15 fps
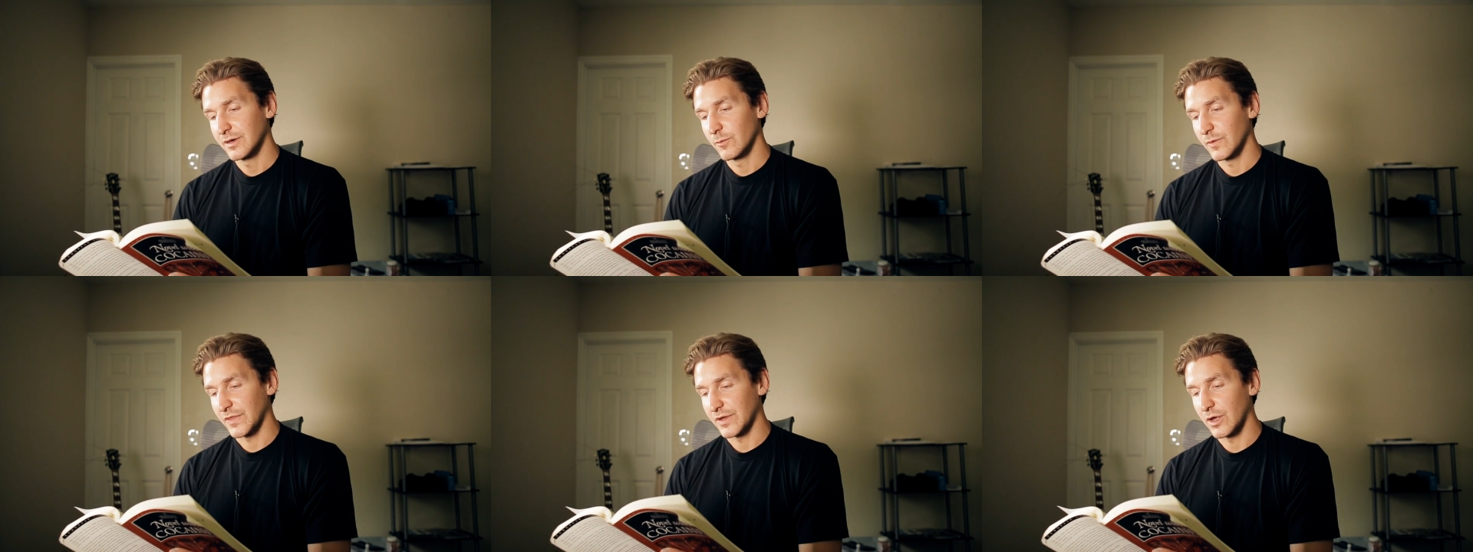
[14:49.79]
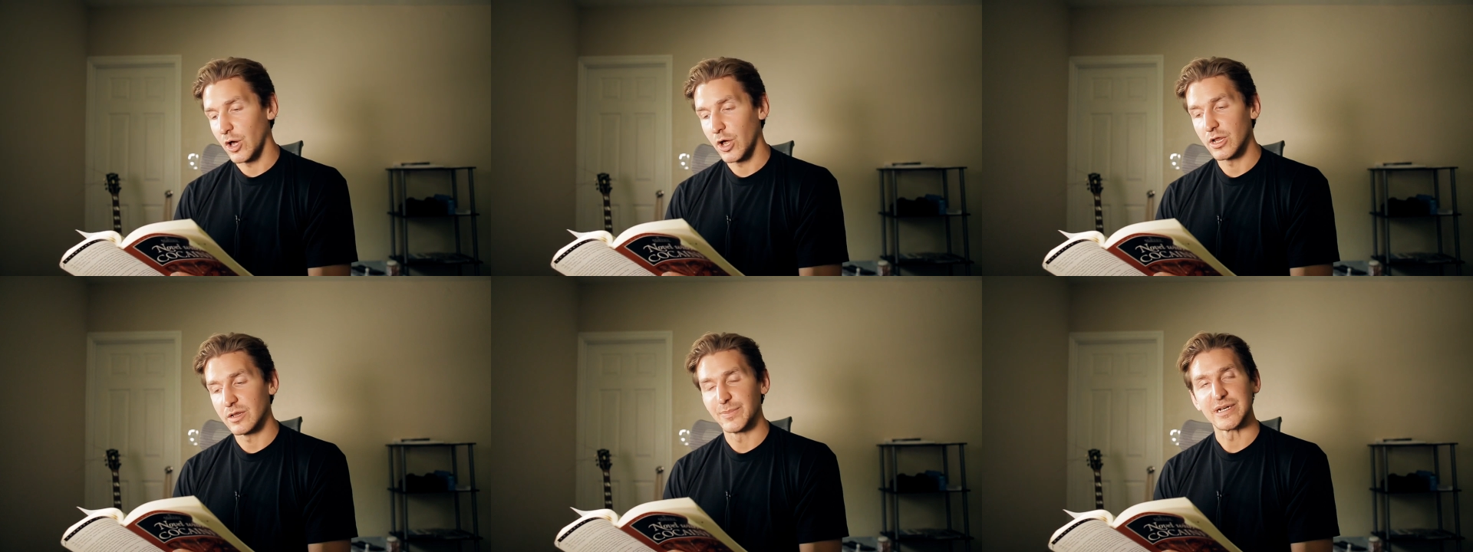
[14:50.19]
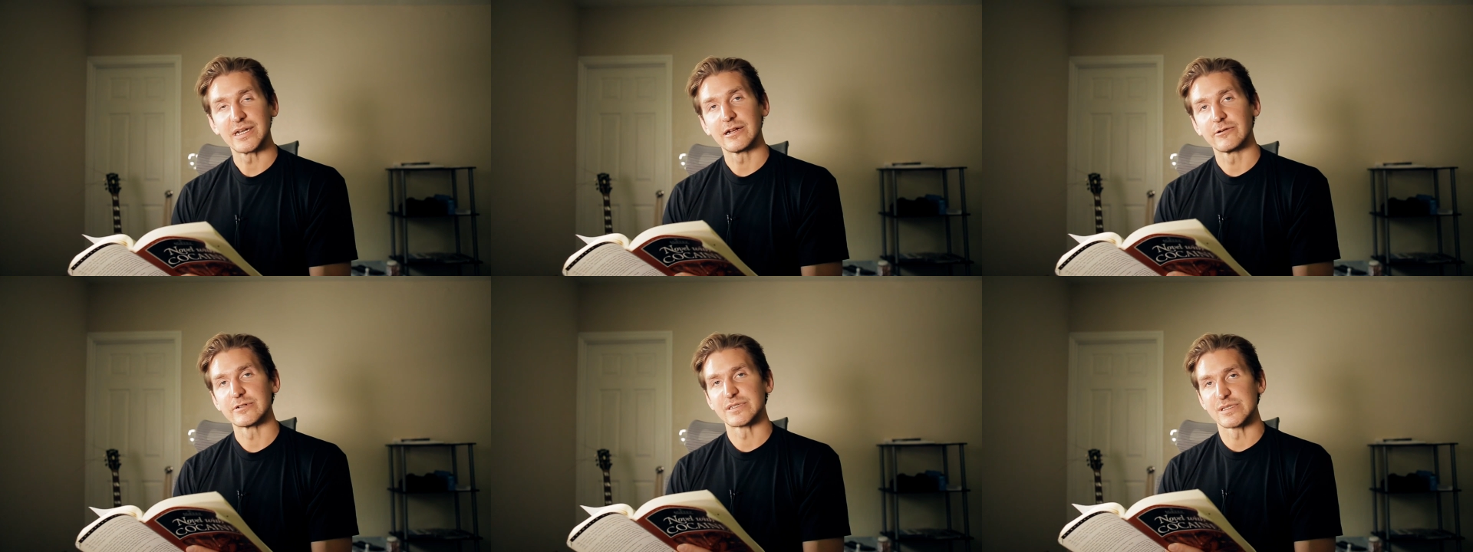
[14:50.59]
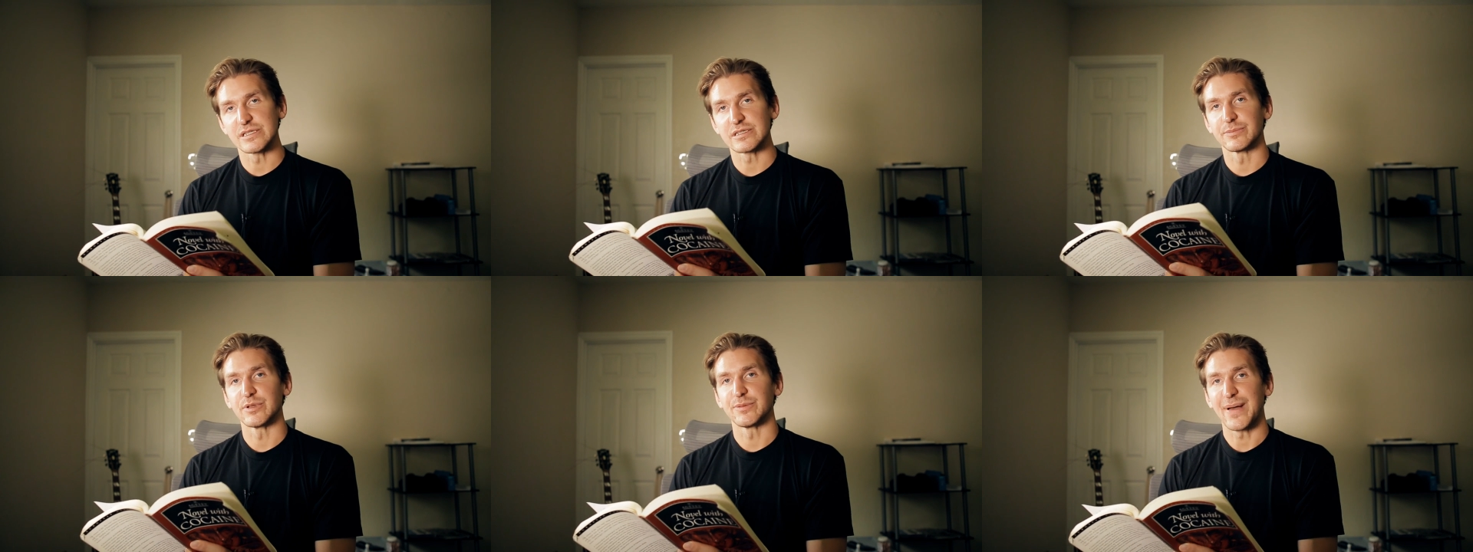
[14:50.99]
with an all but
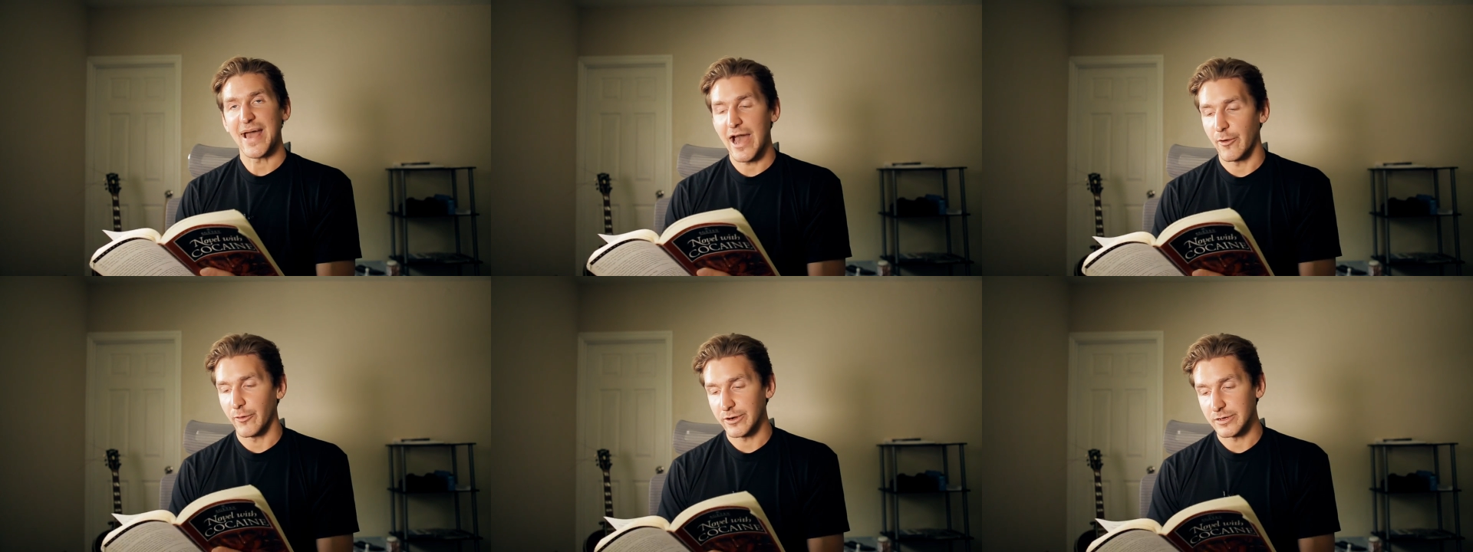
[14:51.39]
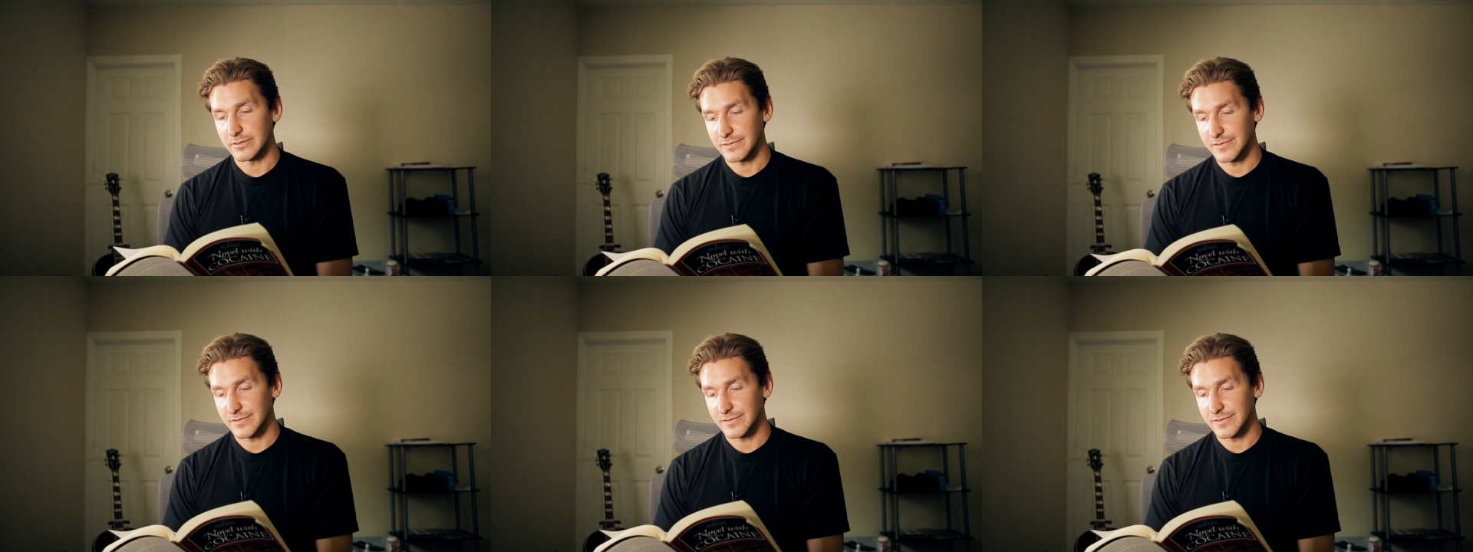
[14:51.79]
irresistible power.